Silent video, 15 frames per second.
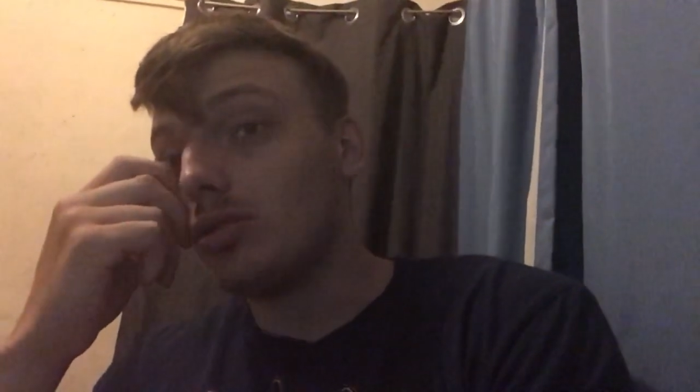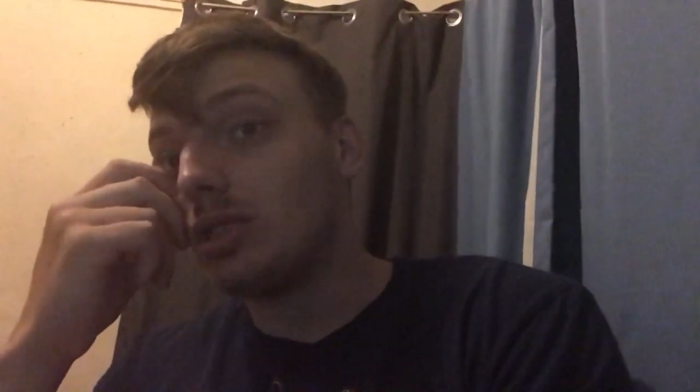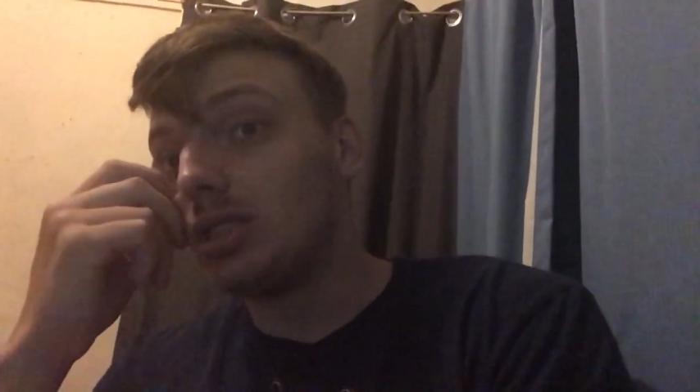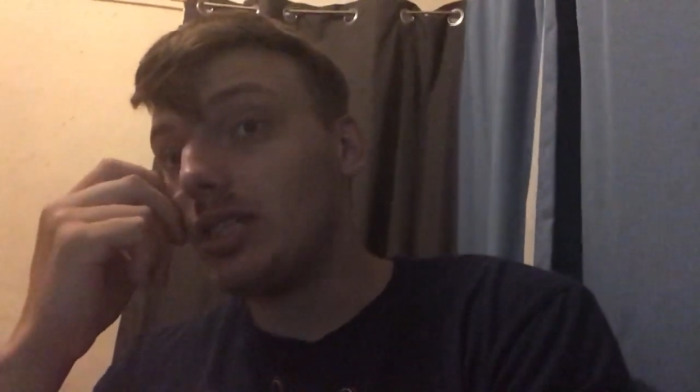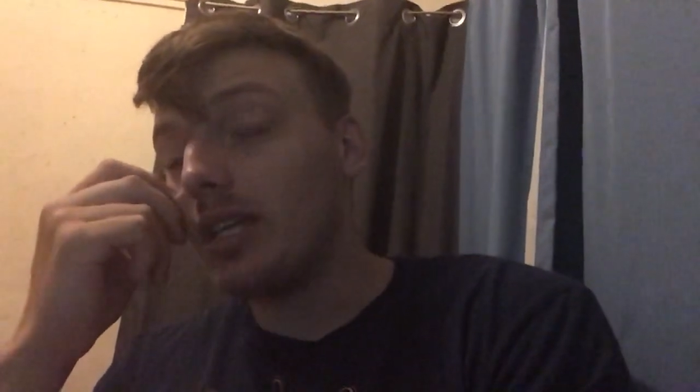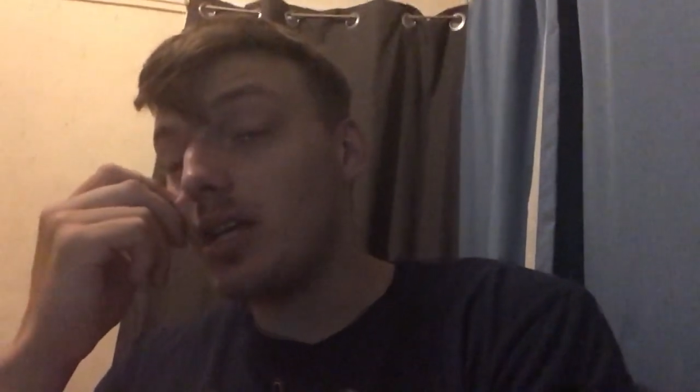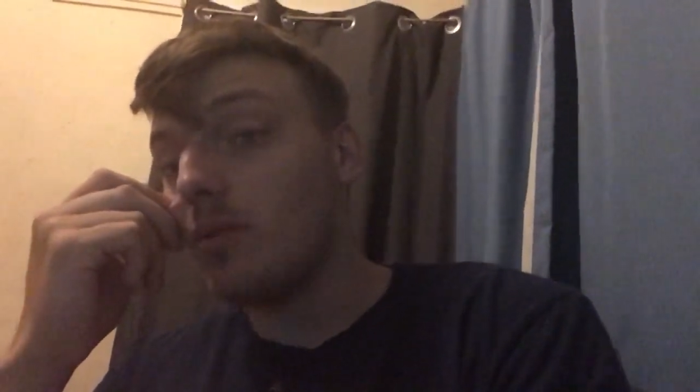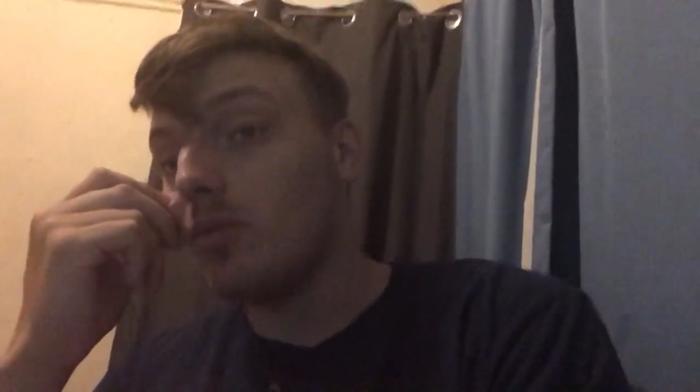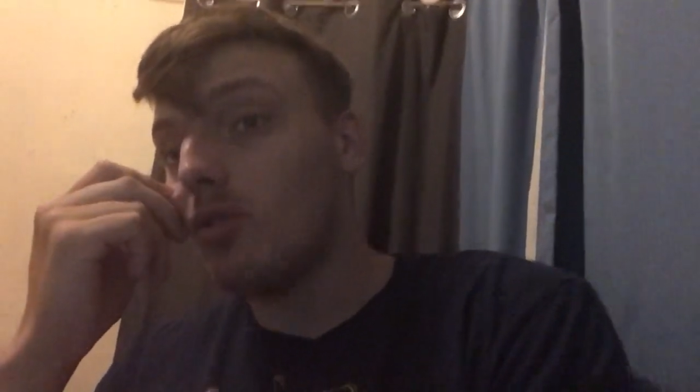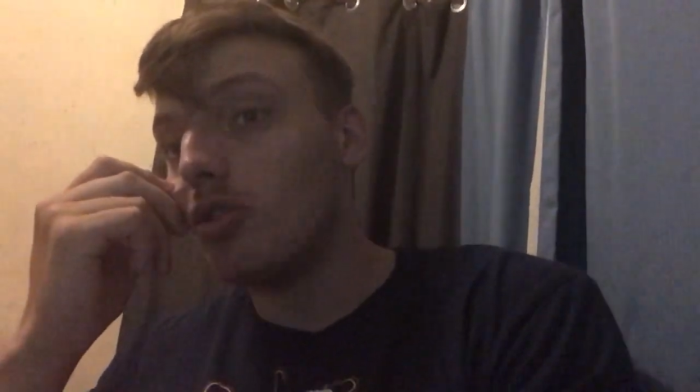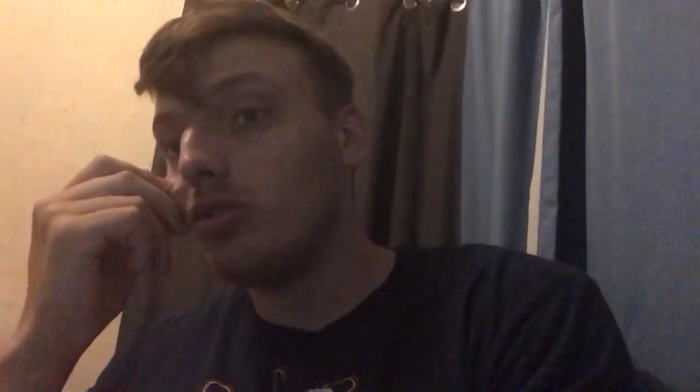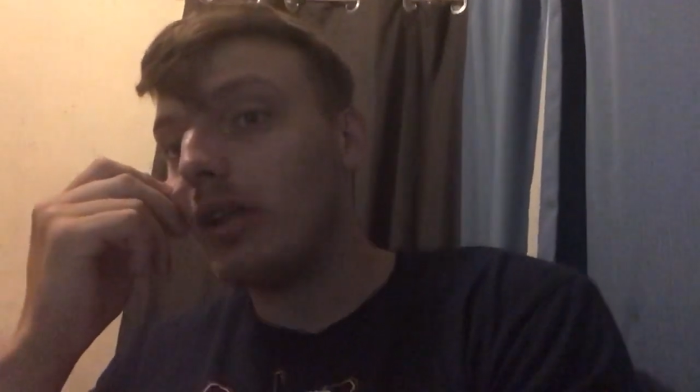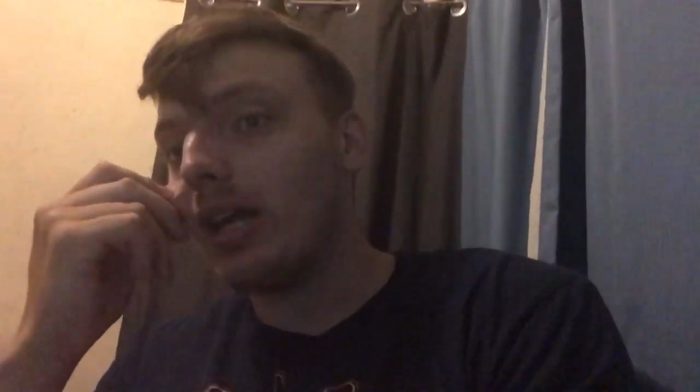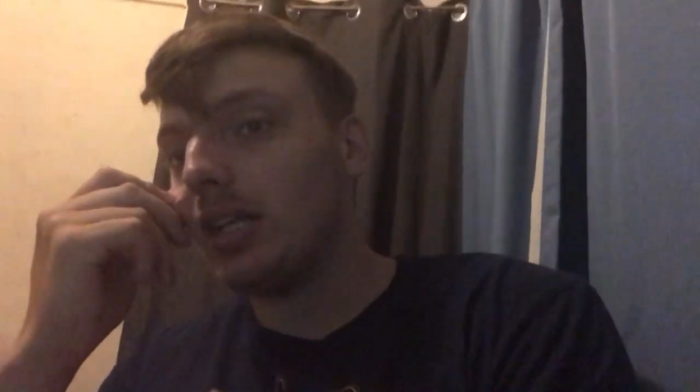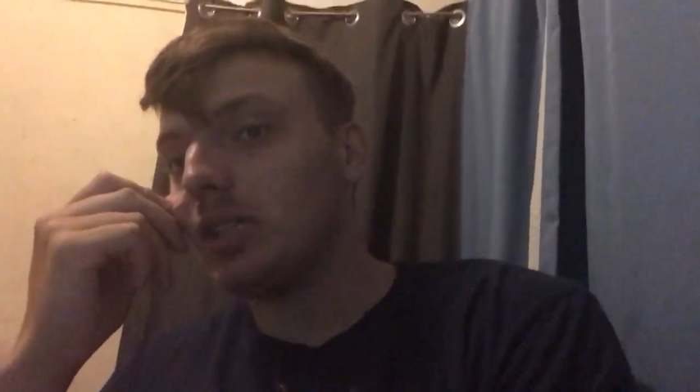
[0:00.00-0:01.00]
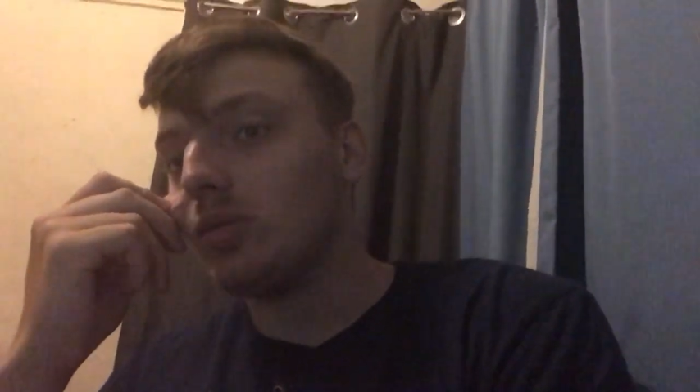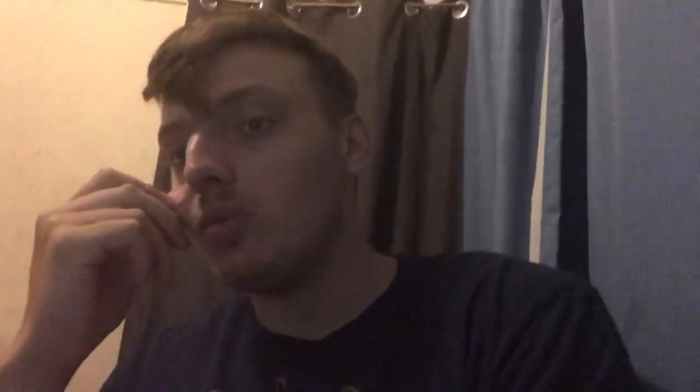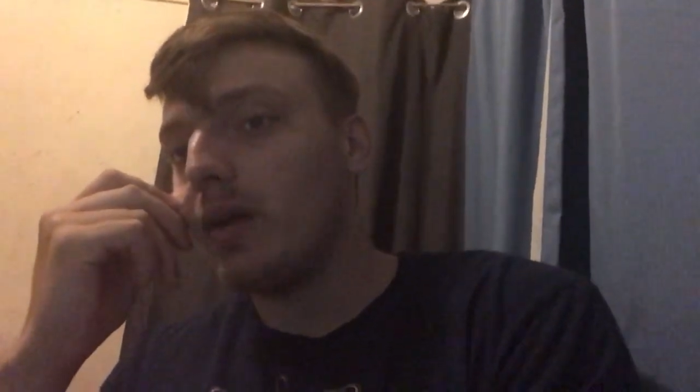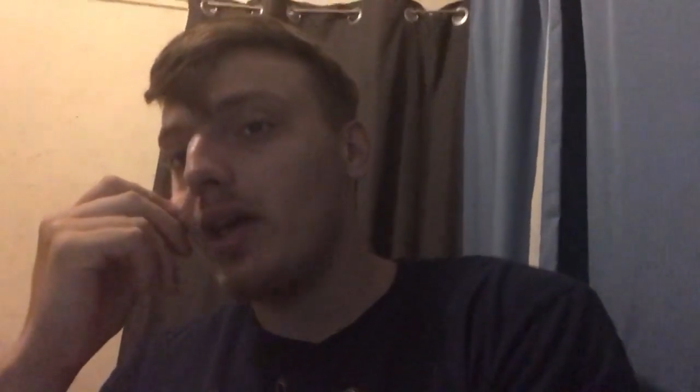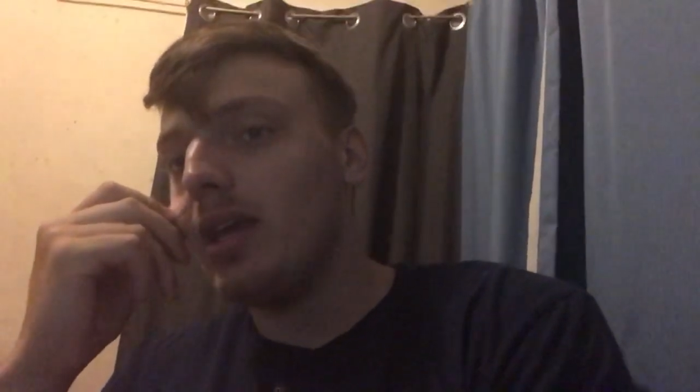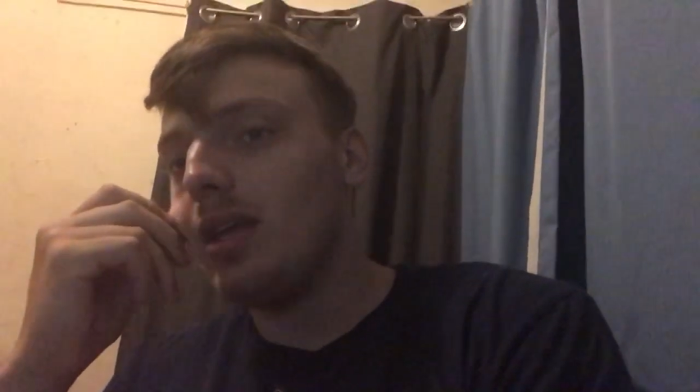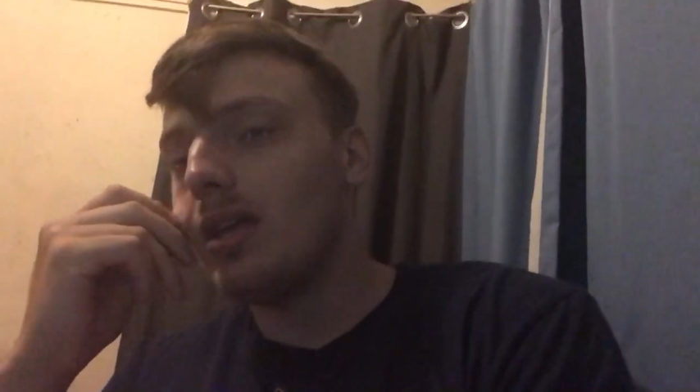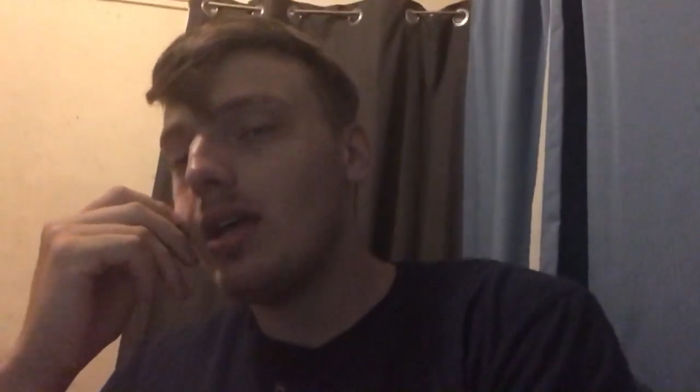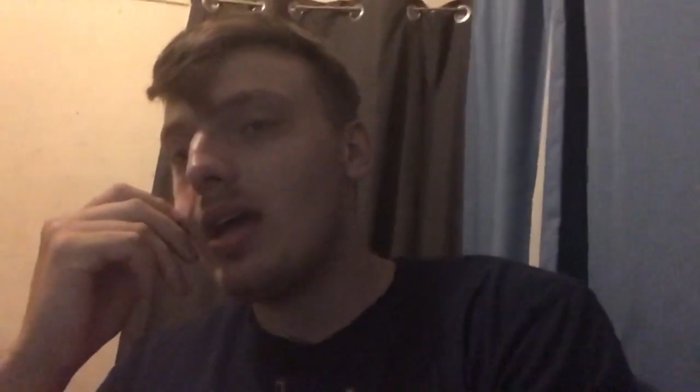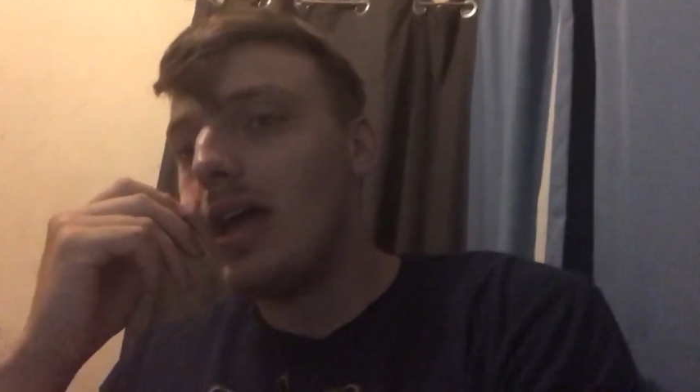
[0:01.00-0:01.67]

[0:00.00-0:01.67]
see you all next week.